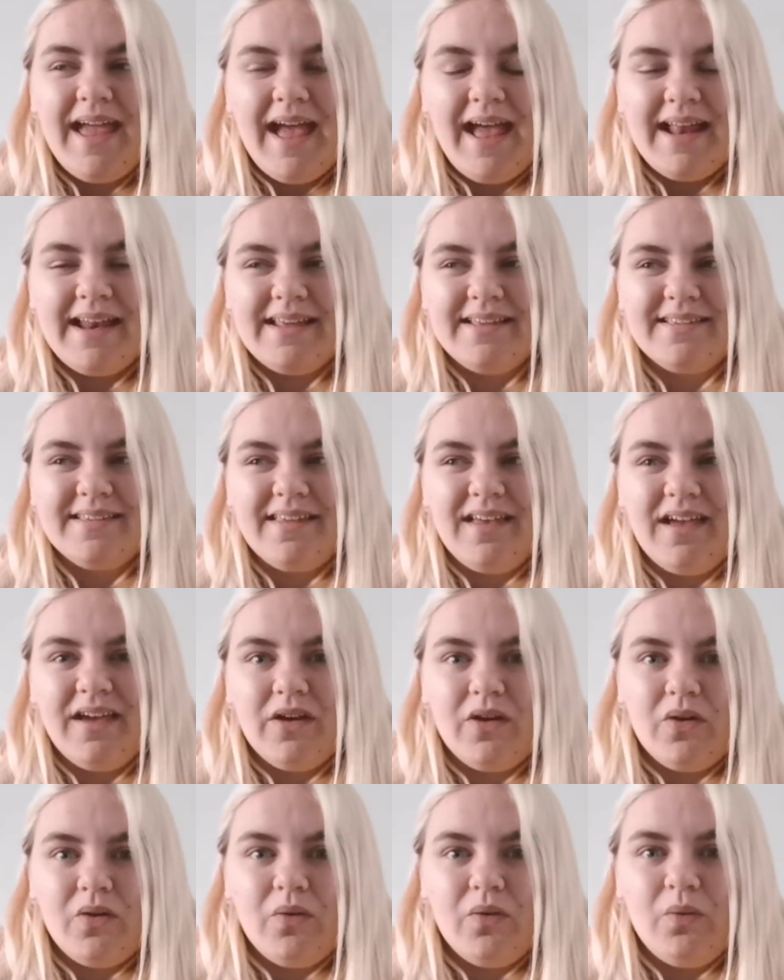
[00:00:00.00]
And it's
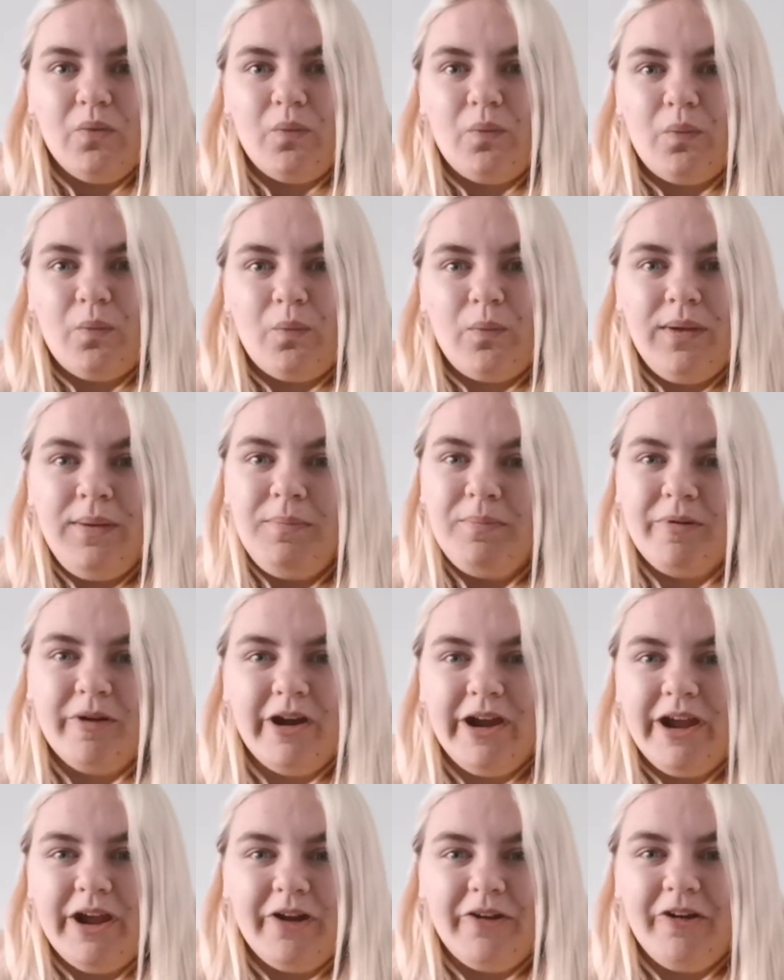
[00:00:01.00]
like, we
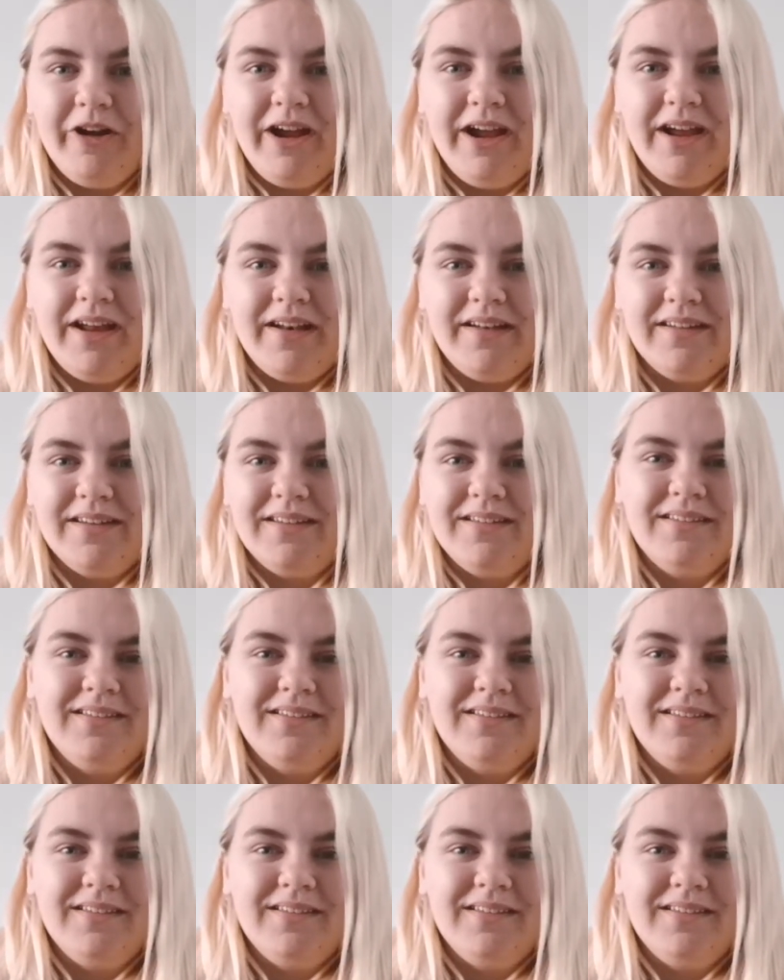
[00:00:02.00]
pre-agreed,